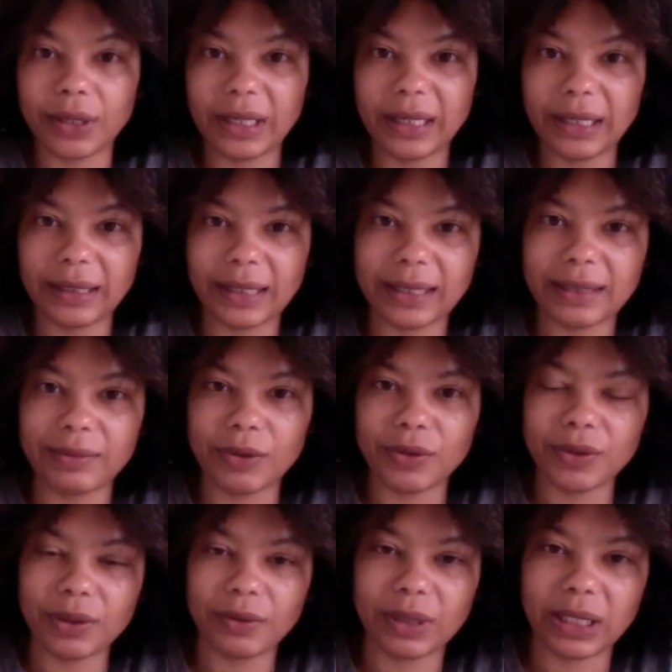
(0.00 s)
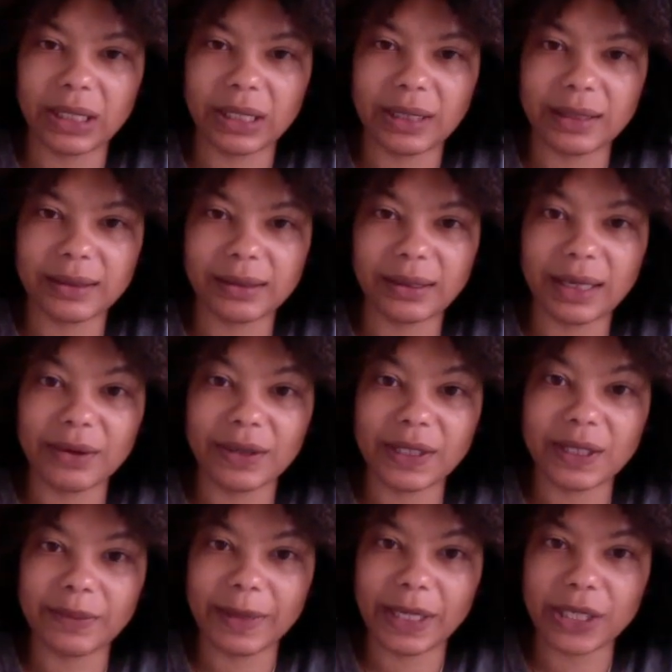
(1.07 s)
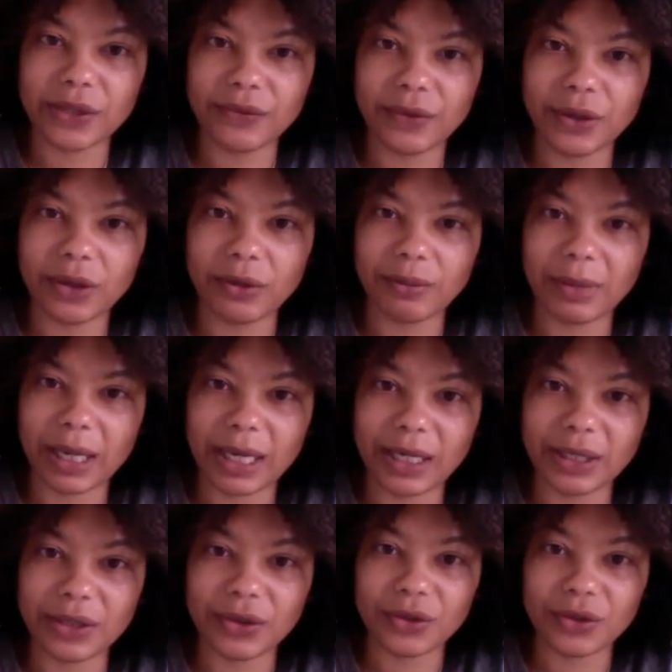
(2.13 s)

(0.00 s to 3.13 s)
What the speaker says: I think that's mostly what it is, allowing space for your mind and